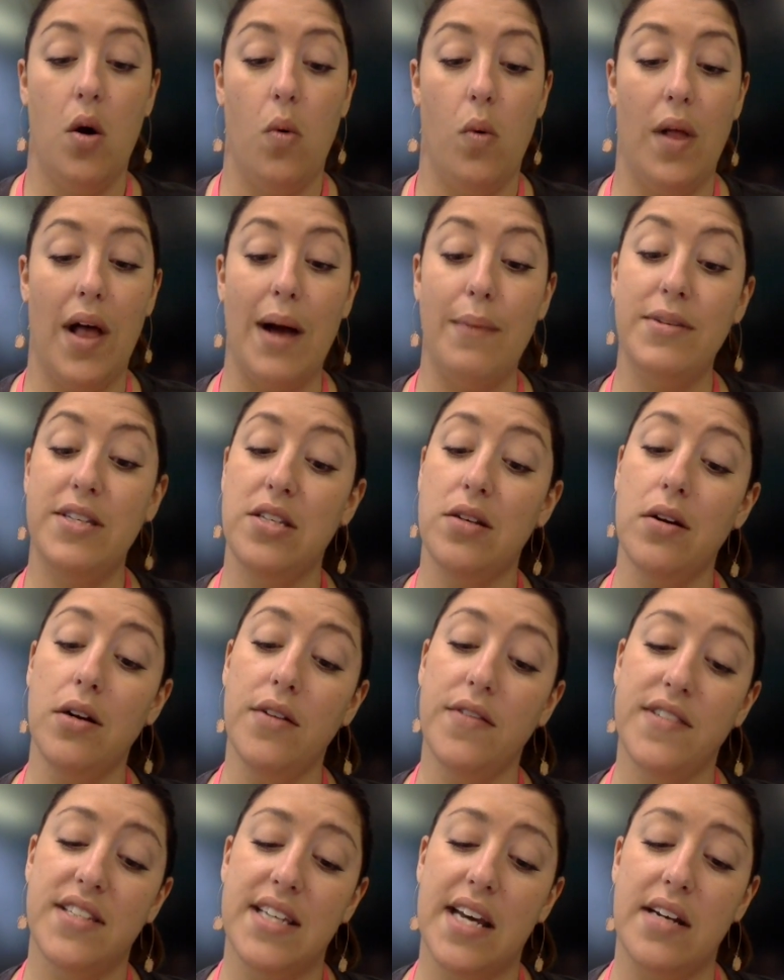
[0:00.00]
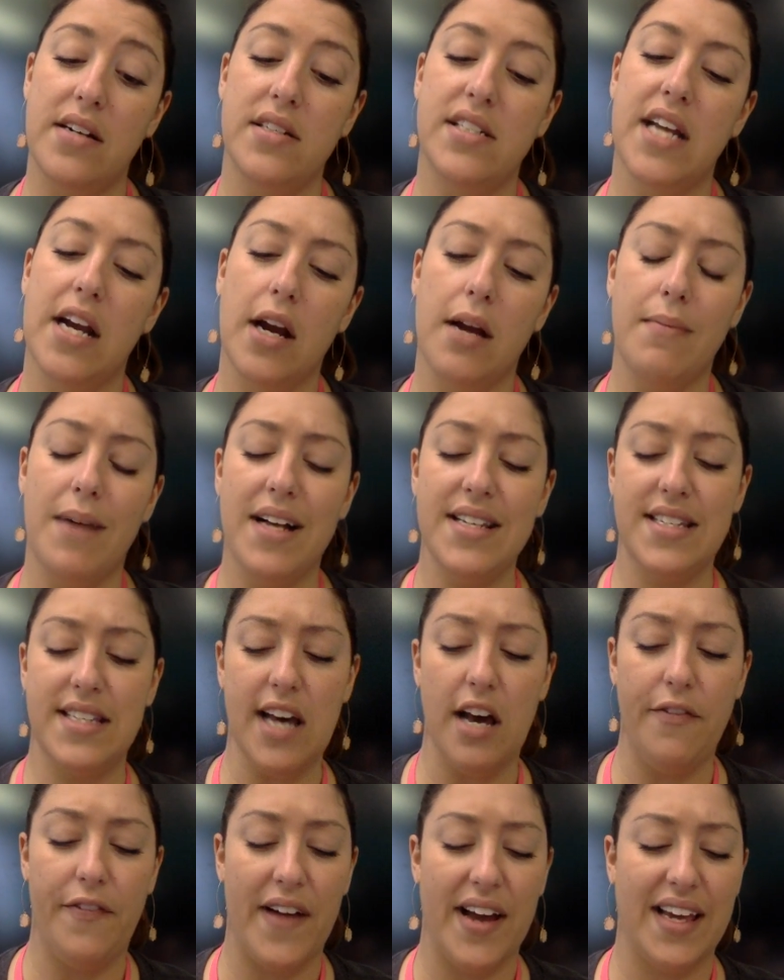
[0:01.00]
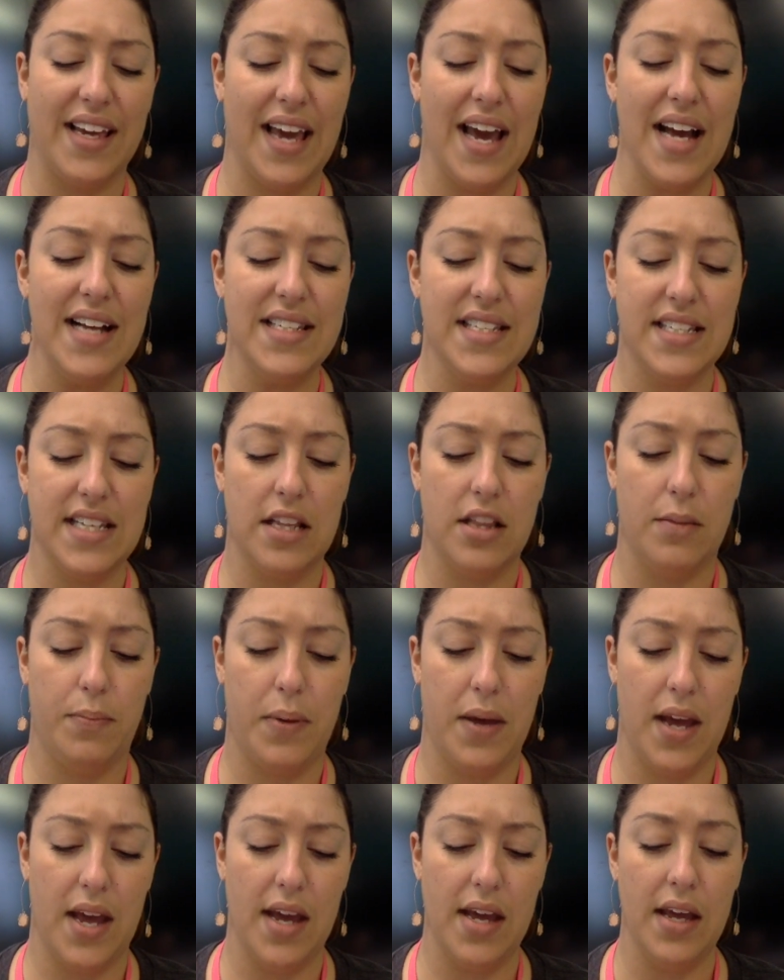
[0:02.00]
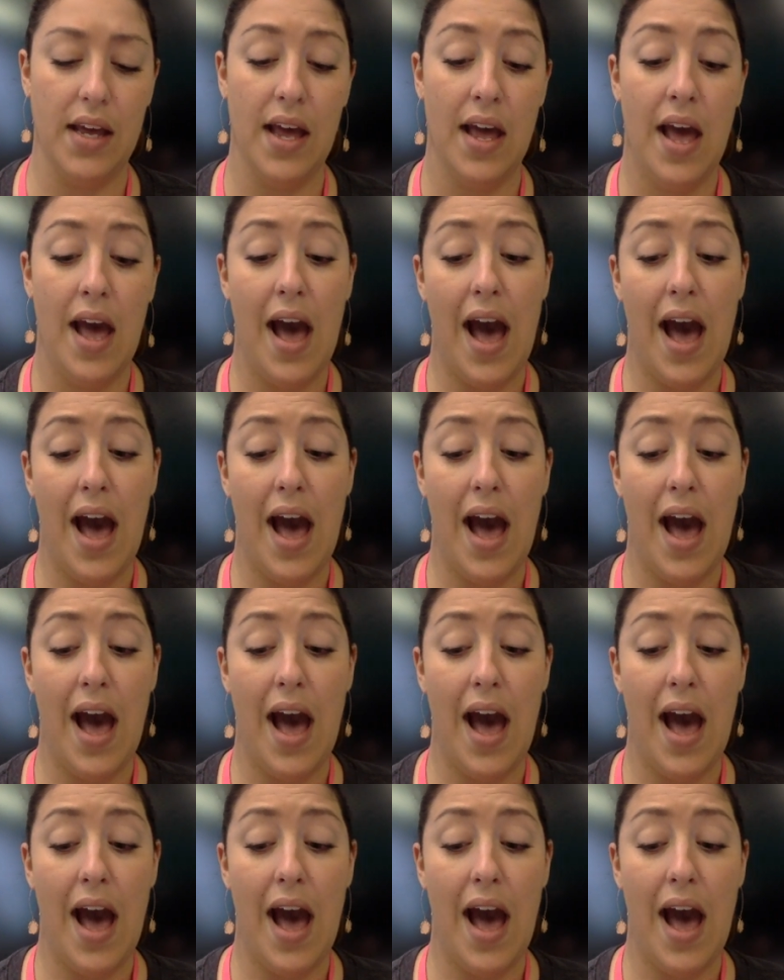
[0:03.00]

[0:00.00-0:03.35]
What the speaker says: Well, I'm sort of sedentary myself, I guess, said the pig.